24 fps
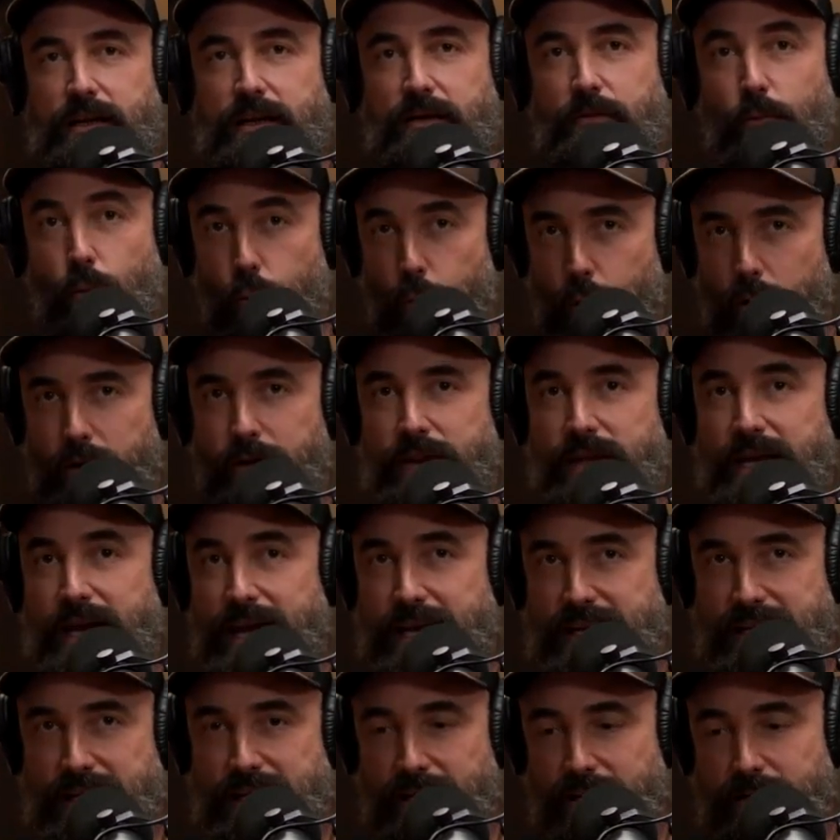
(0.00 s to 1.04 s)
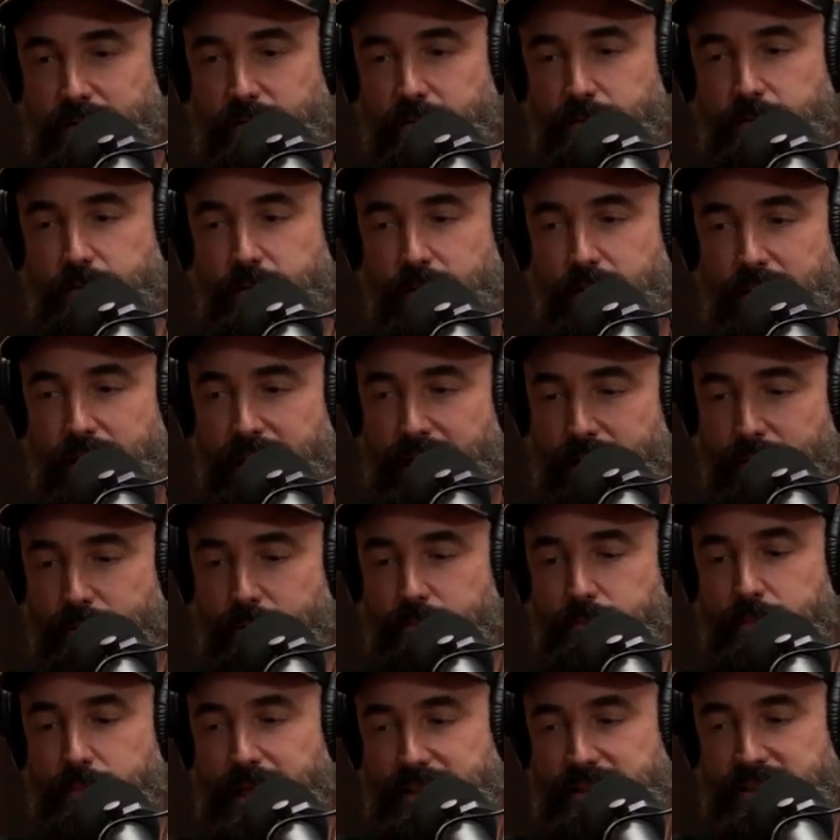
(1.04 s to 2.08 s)
worthy ideal for
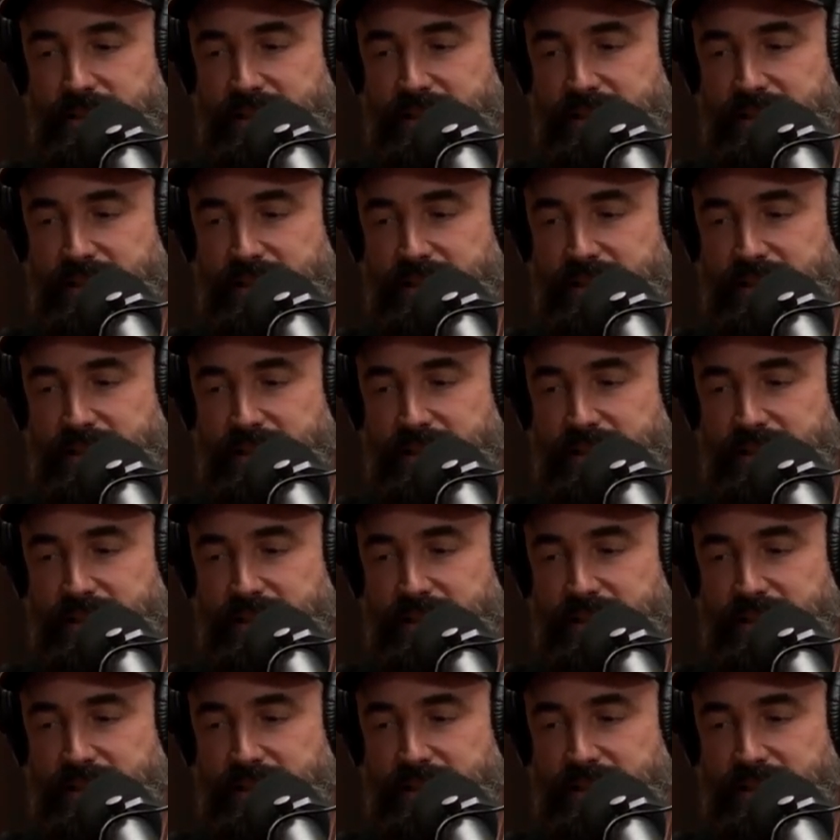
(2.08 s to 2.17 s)
them, that's